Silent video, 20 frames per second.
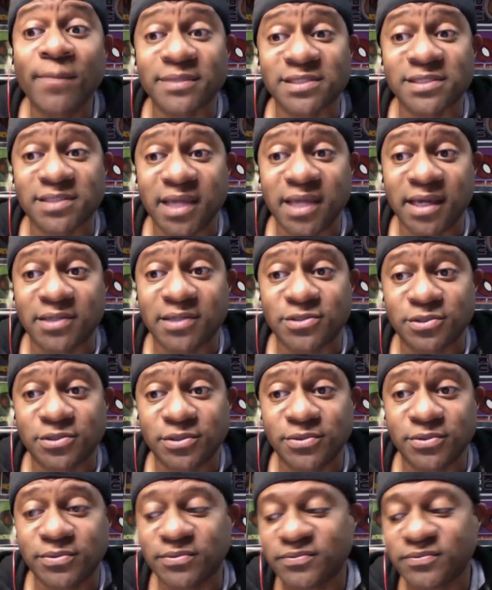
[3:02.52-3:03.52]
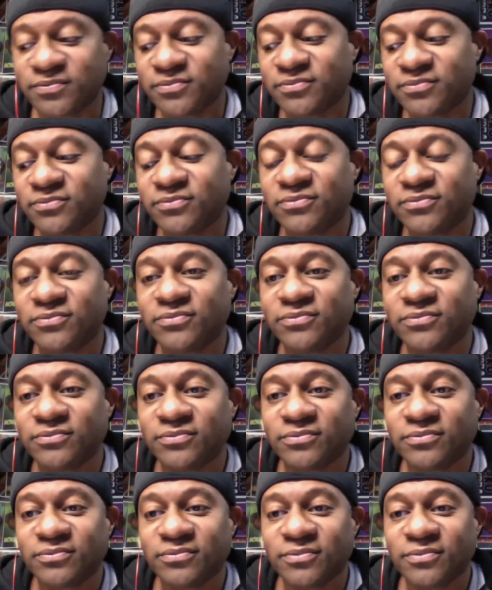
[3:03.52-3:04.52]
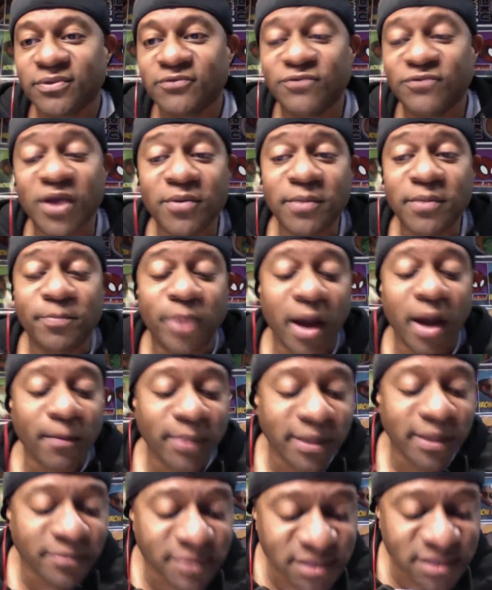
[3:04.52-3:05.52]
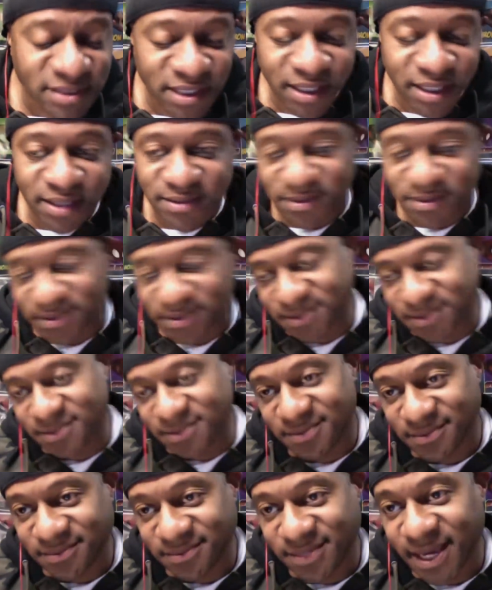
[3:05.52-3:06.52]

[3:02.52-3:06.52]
public mistakes too. What's that? Very public mistakes. Very